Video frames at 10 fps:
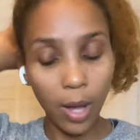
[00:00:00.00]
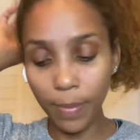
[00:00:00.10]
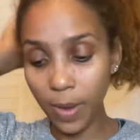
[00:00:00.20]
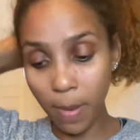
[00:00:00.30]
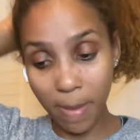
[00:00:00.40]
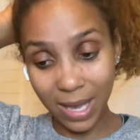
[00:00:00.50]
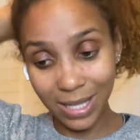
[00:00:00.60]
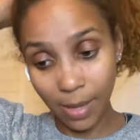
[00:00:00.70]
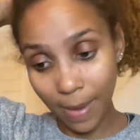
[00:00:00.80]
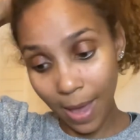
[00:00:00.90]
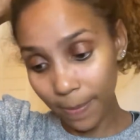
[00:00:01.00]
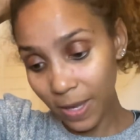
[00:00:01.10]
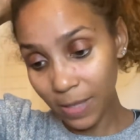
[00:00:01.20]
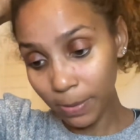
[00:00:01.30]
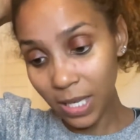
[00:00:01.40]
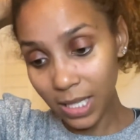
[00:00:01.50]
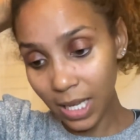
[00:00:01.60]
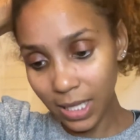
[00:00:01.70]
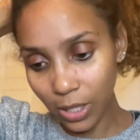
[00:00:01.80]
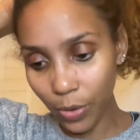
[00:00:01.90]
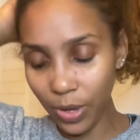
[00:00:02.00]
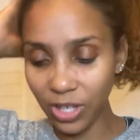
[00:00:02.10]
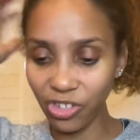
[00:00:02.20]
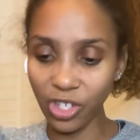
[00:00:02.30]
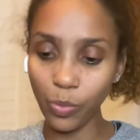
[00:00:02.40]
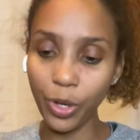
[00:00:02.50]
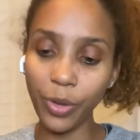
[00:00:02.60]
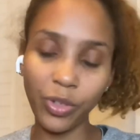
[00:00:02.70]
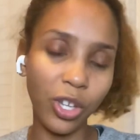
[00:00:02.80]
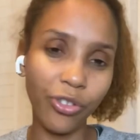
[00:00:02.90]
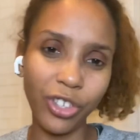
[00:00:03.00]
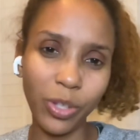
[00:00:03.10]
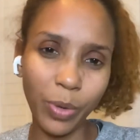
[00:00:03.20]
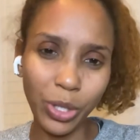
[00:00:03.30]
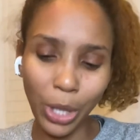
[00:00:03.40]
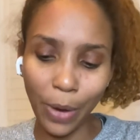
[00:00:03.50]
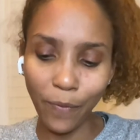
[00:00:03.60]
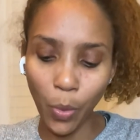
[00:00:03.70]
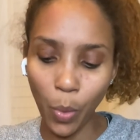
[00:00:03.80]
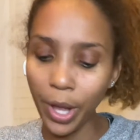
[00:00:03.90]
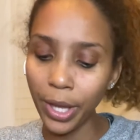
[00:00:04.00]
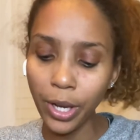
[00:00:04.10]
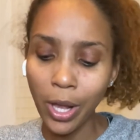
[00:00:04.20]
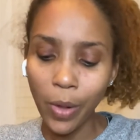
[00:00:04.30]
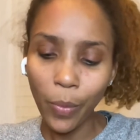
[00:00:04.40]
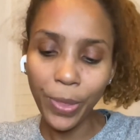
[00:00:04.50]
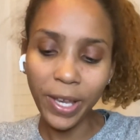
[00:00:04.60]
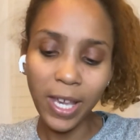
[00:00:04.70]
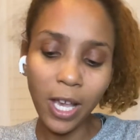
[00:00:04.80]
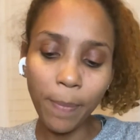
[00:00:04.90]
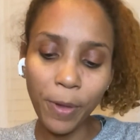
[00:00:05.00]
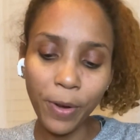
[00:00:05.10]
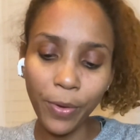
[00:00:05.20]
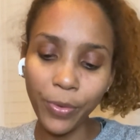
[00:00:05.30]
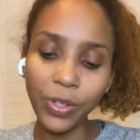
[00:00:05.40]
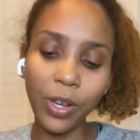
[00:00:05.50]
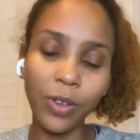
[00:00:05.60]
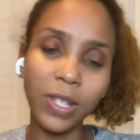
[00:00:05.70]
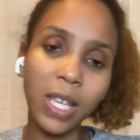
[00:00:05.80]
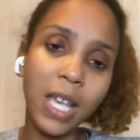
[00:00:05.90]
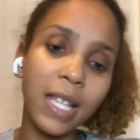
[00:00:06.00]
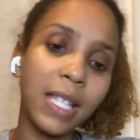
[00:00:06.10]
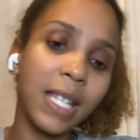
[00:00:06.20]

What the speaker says: It makes them happy, it's pleasing. So it's just one of those energies where it's like, for what? With the King of Pentacles here, you see he has this